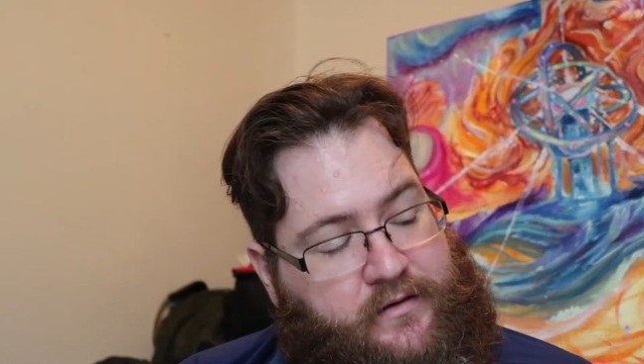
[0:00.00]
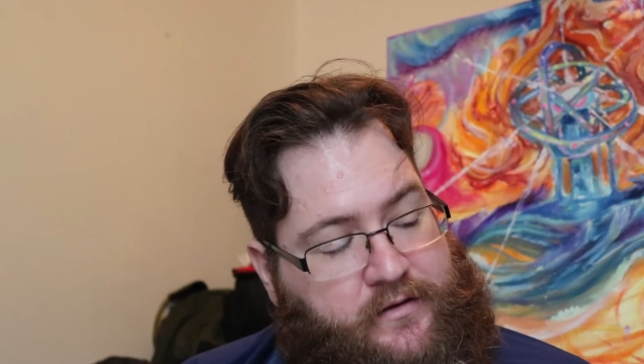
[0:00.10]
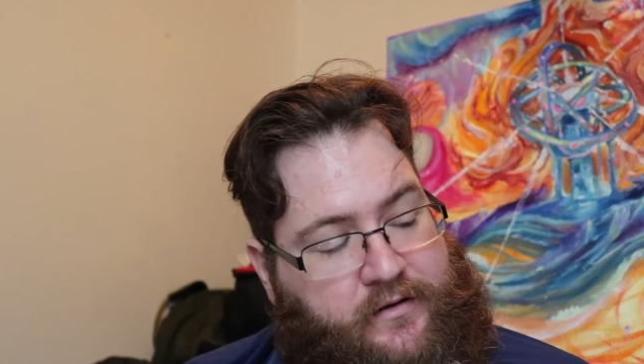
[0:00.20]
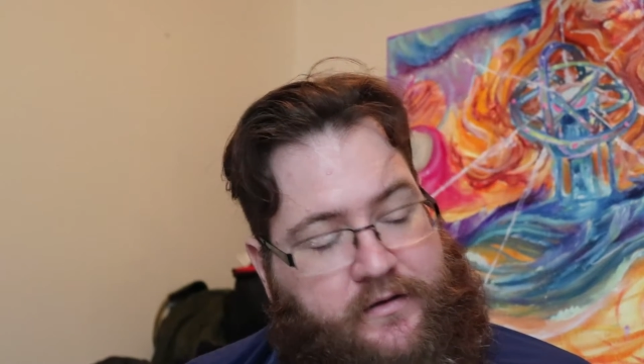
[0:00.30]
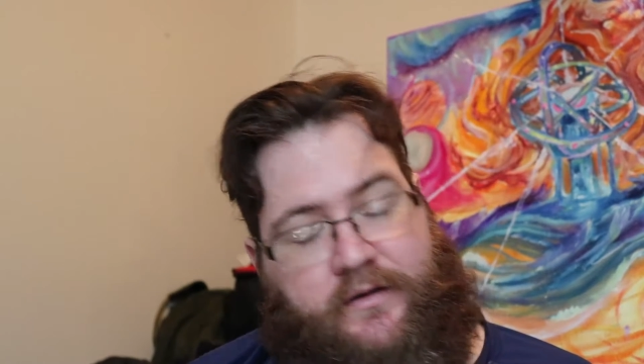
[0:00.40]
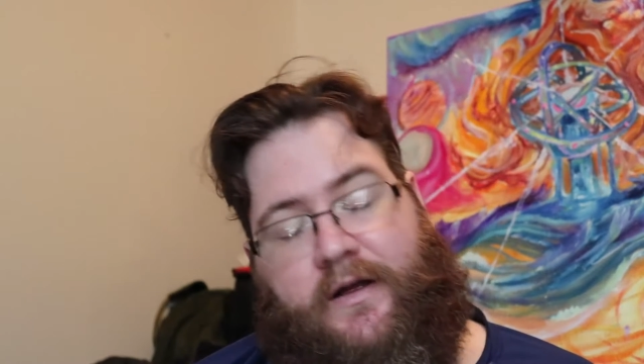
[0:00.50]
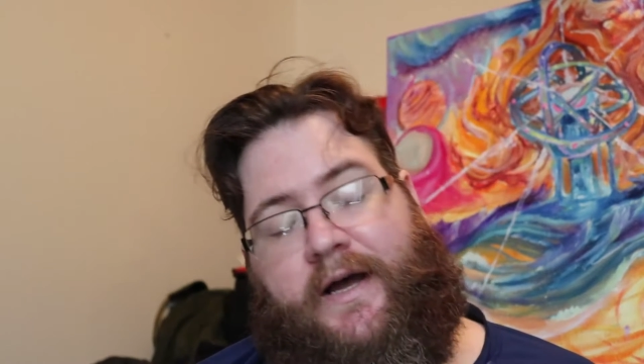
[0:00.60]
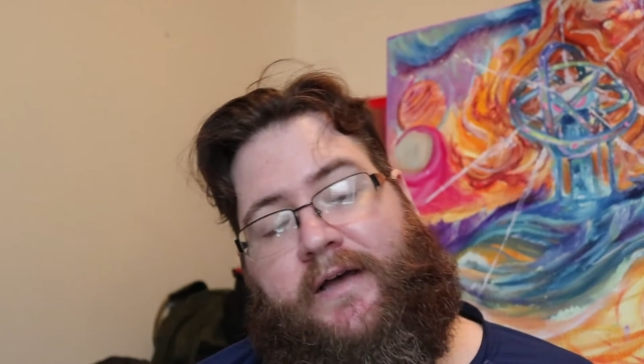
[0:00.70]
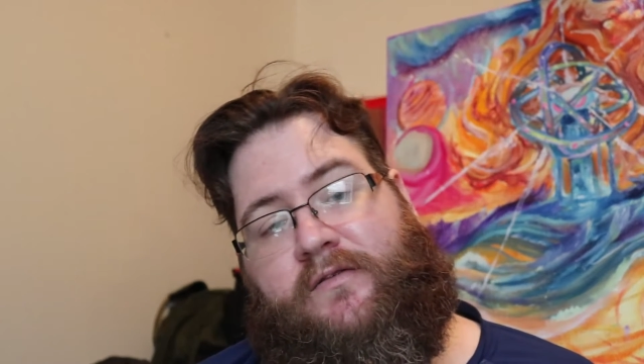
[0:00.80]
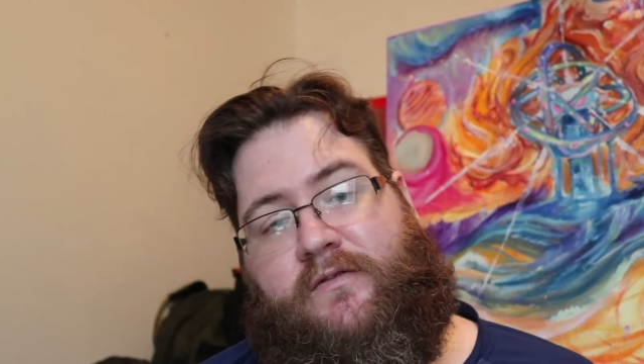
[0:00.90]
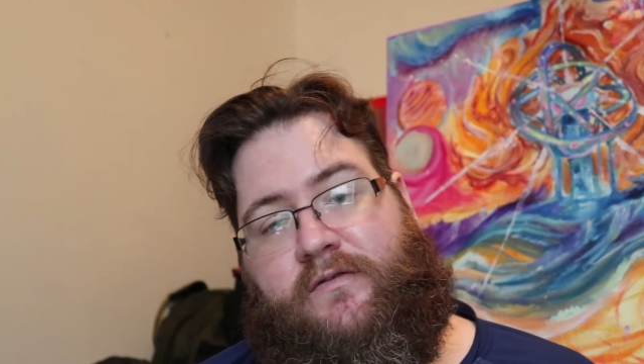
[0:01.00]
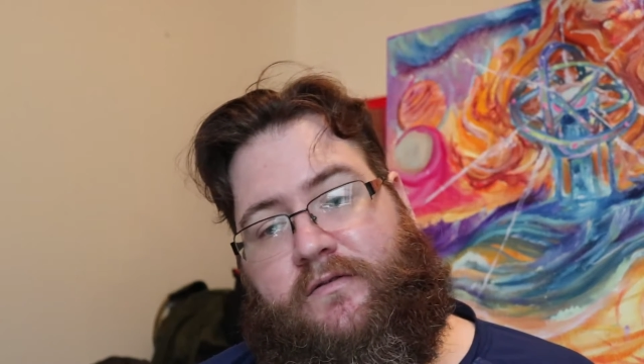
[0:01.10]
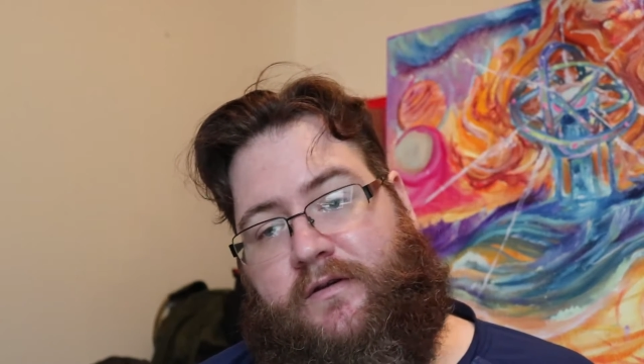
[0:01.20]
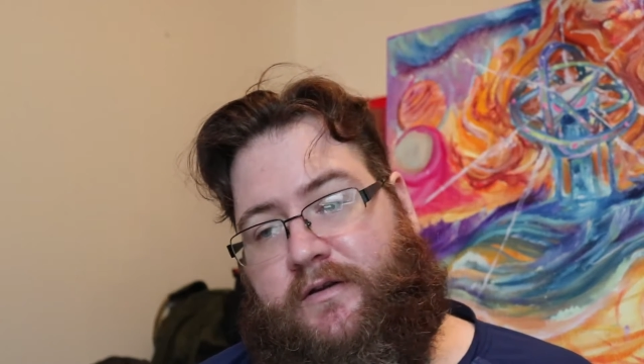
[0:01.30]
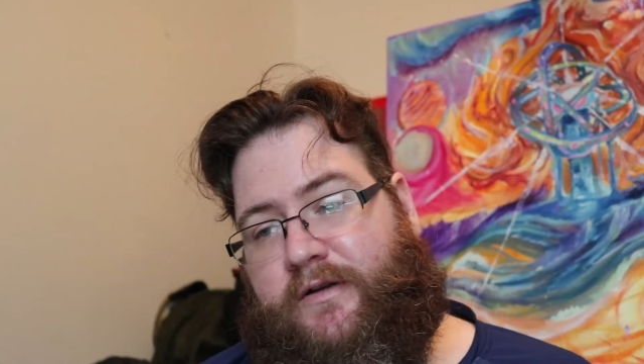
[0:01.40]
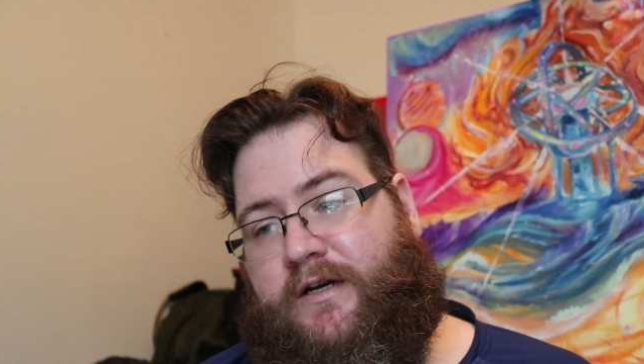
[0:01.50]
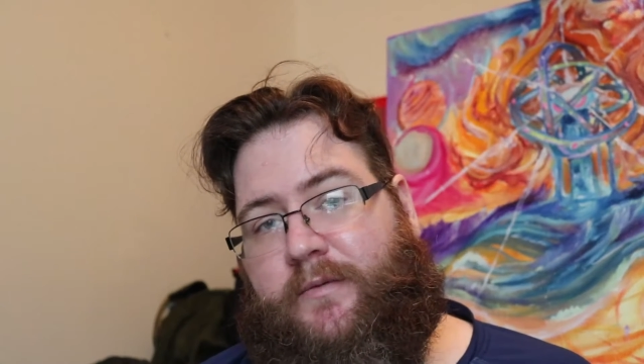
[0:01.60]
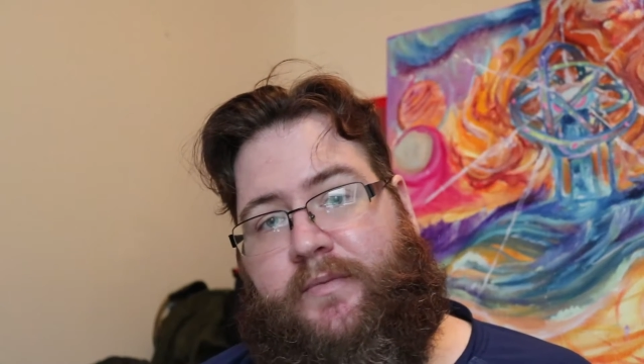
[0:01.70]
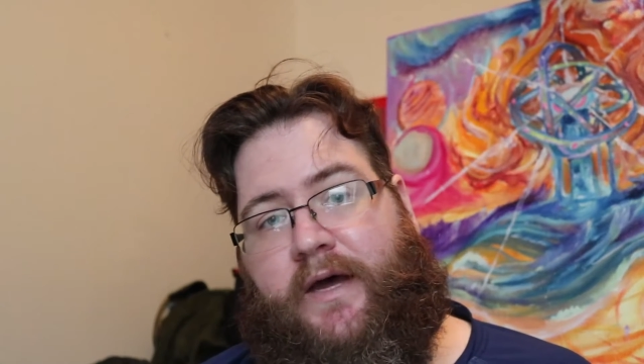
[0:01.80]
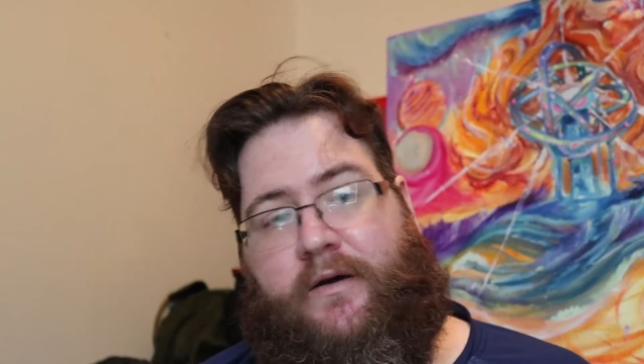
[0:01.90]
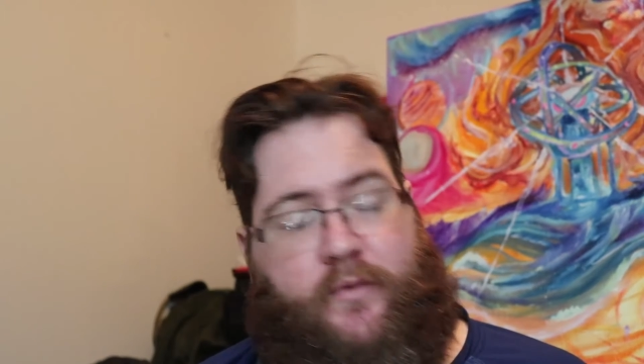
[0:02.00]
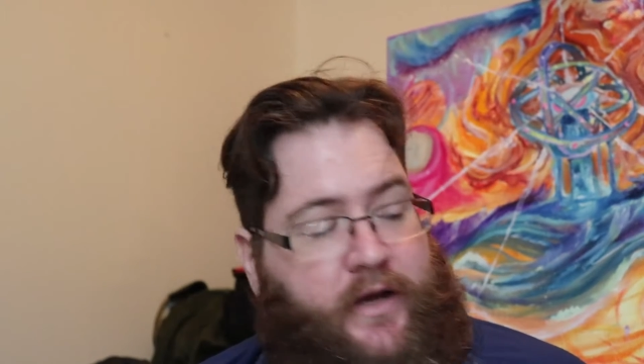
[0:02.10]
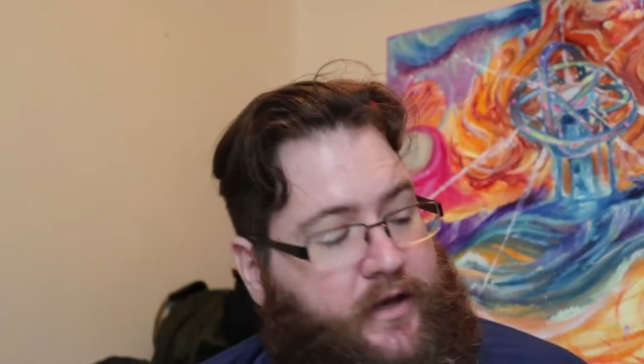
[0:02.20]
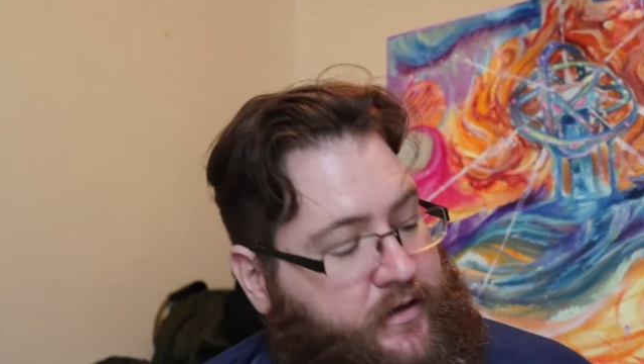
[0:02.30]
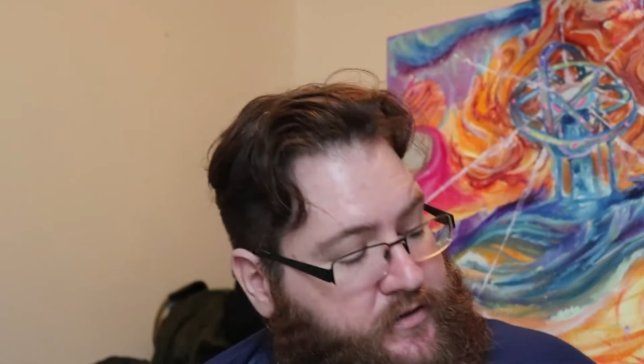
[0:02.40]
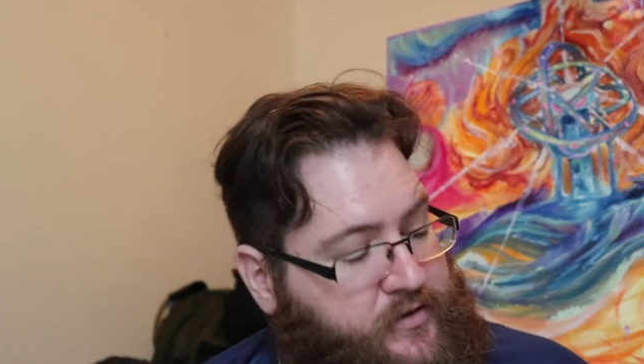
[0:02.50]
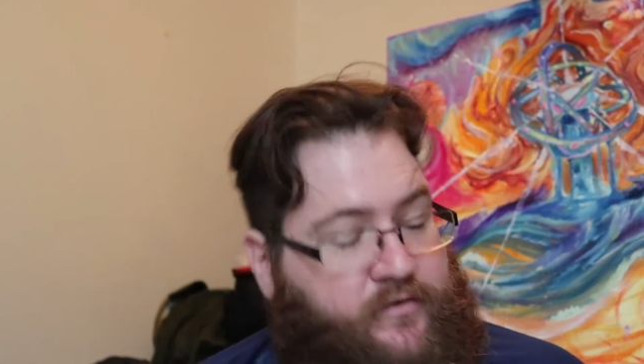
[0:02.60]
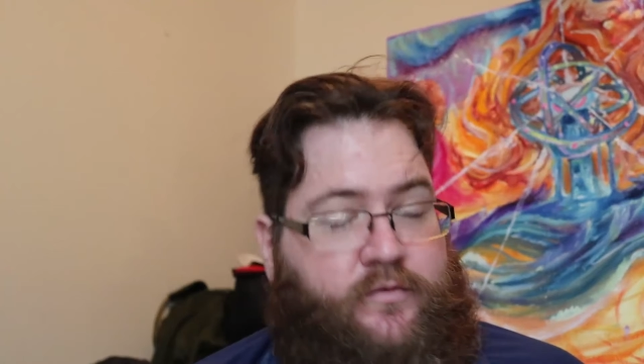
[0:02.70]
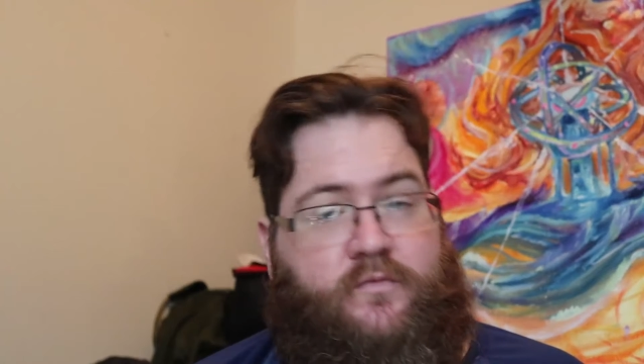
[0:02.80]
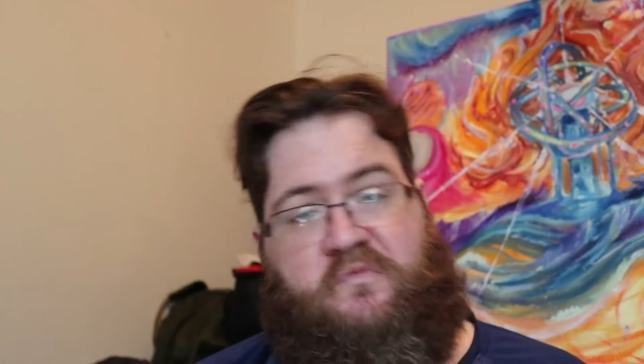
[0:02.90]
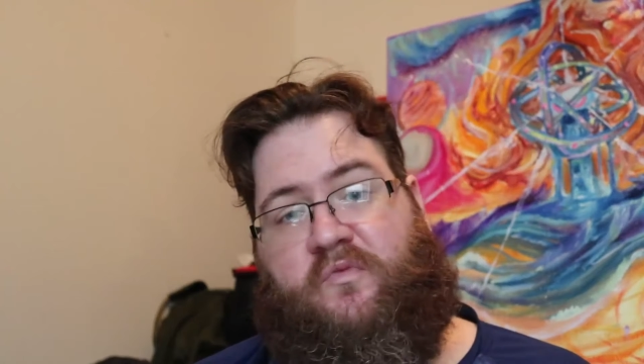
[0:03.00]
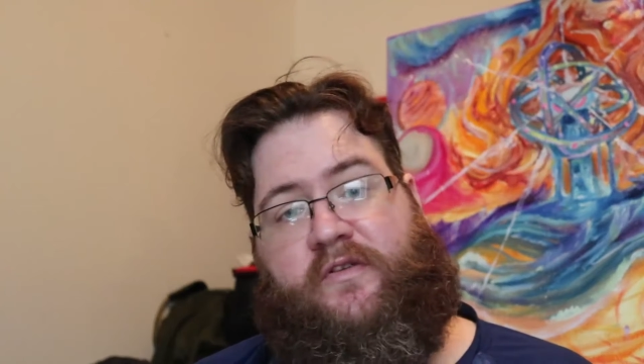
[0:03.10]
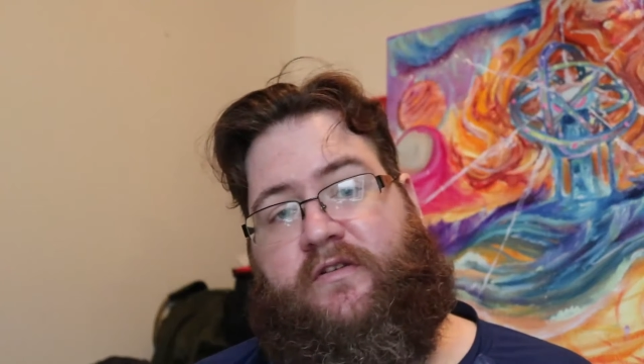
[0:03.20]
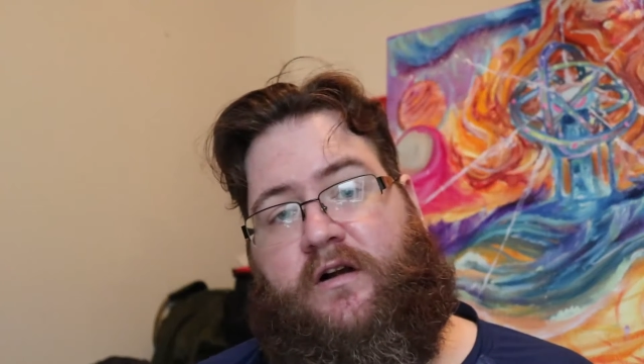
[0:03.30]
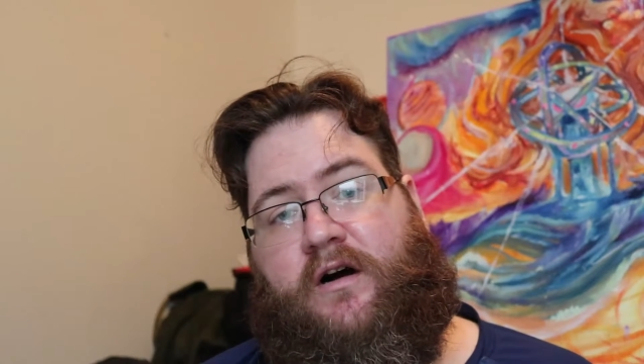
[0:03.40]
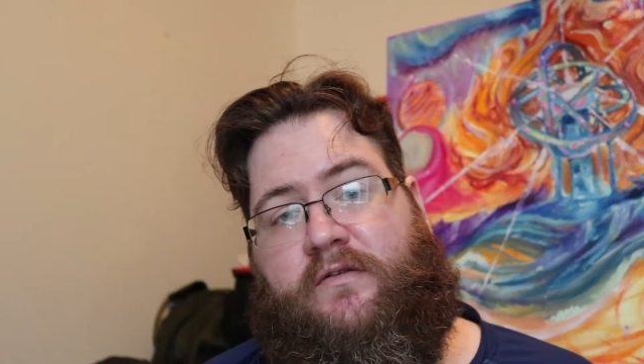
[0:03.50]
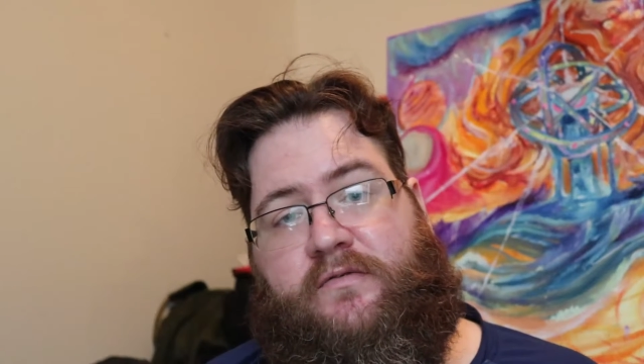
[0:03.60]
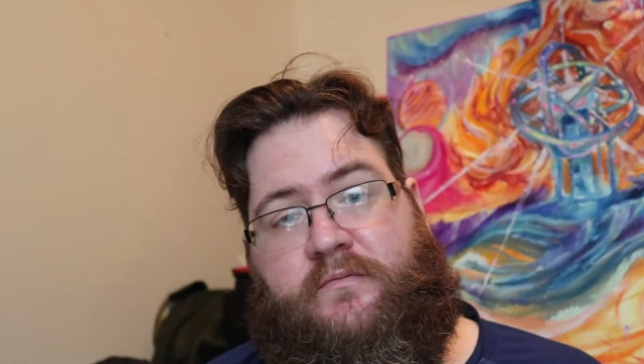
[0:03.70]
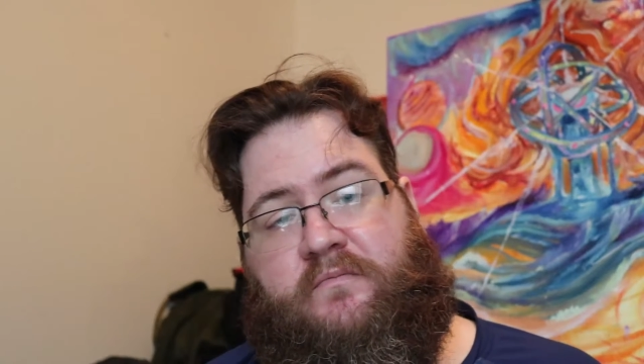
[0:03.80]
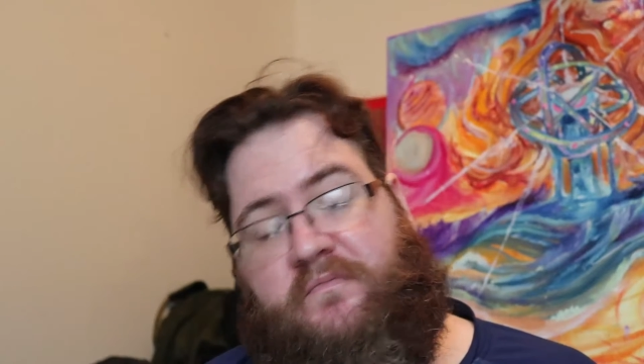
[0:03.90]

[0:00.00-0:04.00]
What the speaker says: the glass and clean it up that way, and just rinse it off.